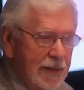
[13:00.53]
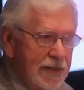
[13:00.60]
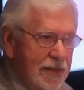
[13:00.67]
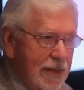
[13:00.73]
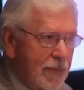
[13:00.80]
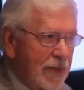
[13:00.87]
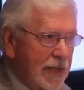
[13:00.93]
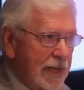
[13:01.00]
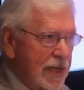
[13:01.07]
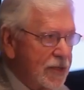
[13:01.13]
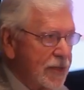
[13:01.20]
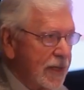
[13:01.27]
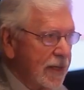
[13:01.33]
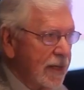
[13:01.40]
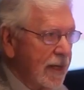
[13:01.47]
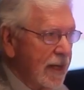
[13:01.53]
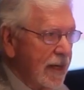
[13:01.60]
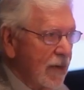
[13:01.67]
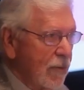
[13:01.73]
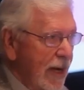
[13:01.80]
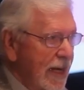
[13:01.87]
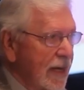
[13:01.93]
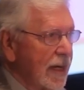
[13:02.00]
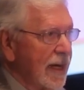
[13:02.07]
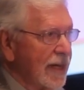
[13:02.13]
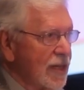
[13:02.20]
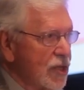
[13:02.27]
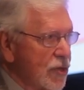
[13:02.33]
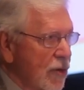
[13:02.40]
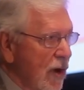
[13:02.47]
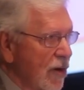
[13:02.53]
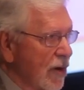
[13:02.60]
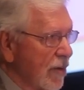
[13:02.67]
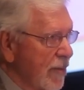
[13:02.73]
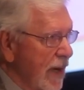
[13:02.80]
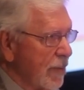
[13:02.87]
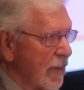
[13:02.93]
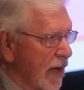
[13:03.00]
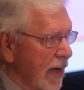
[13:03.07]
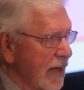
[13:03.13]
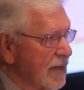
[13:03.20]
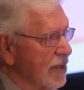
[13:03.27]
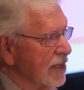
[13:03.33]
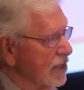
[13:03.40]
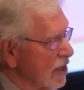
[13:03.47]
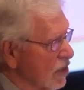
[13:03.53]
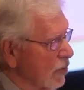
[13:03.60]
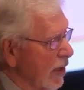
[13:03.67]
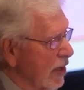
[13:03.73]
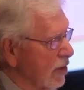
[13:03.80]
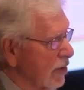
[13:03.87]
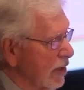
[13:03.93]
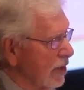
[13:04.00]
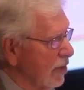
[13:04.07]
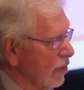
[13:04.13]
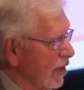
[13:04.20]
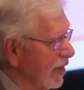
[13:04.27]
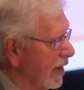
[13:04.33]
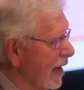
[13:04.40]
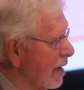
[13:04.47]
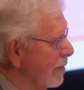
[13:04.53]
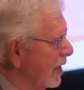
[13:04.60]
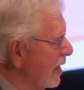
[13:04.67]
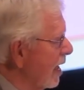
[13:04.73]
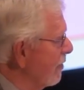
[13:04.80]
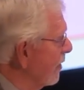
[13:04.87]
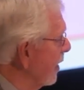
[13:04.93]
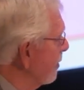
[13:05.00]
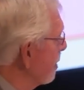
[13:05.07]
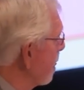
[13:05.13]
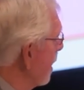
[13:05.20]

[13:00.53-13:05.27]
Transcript: stimulation, we could get a stronger memory just as we could with the epinephrine.